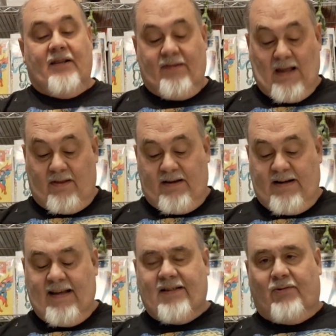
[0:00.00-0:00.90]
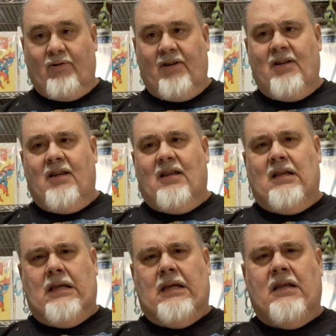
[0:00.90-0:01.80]
Now the next one,
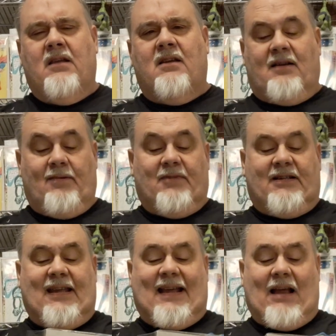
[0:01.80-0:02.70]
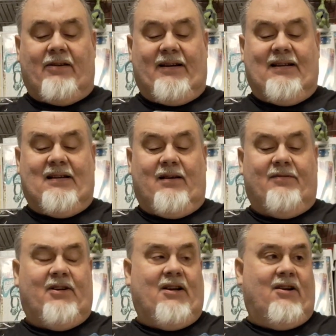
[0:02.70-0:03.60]
I'm going to take out of the
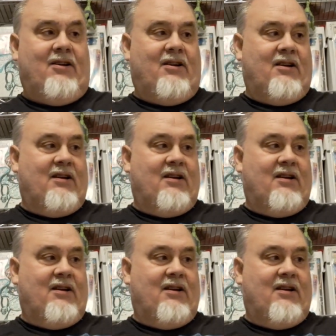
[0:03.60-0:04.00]
cover here.